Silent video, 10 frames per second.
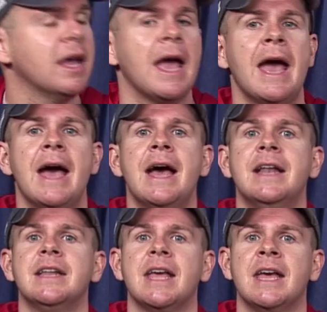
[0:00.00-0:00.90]

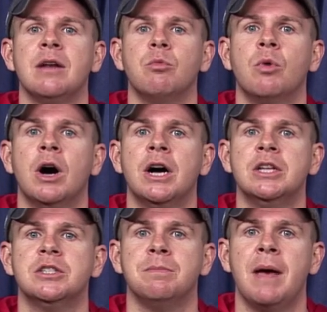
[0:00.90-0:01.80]
and it
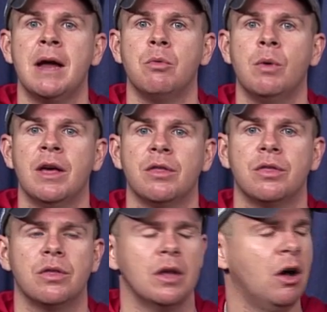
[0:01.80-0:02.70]
was met
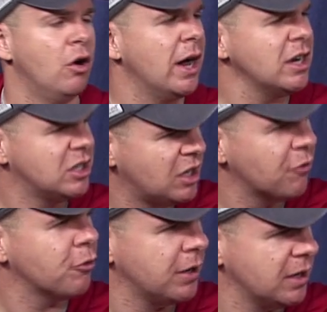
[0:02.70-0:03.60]
with a lot of
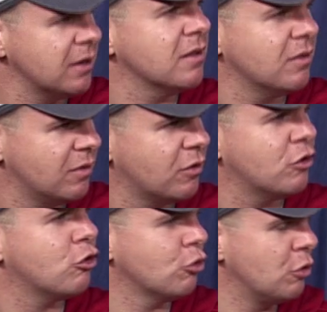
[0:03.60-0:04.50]
different
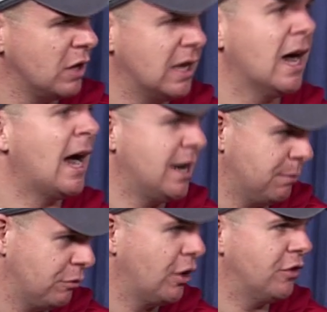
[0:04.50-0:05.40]
scrutiny
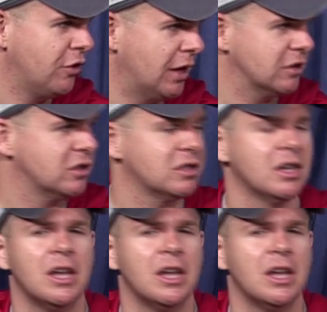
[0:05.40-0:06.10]
items on the list.